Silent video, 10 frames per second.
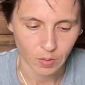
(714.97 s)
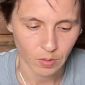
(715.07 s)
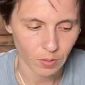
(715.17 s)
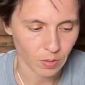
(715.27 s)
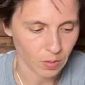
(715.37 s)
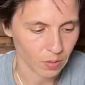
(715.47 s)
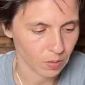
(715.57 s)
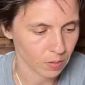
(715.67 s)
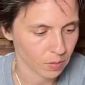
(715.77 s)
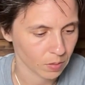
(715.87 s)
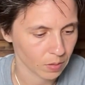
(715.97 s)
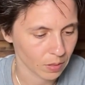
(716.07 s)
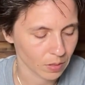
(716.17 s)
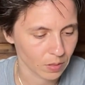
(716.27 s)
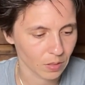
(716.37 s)
ooh,
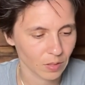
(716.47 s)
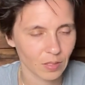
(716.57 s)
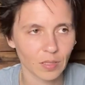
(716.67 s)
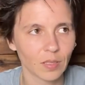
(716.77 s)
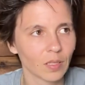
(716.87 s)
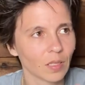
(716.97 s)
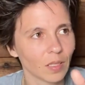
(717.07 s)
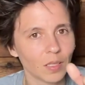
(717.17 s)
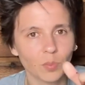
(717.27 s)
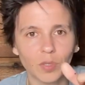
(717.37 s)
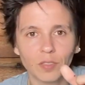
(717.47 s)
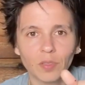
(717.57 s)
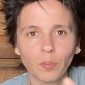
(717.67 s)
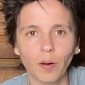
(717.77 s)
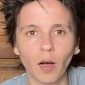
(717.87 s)
there's a there's a little bit of
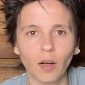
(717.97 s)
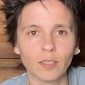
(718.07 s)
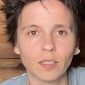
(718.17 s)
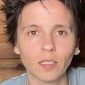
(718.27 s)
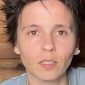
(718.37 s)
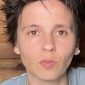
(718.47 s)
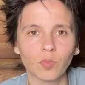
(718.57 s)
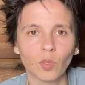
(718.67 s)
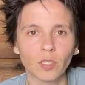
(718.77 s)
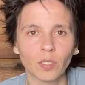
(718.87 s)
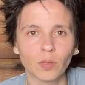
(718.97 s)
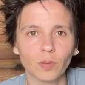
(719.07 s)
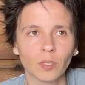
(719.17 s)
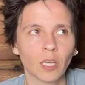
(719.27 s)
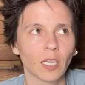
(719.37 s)
a pause here for
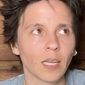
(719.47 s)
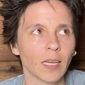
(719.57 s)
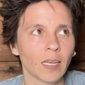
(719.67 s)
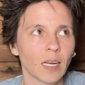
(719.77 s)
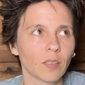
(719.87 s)
you, and I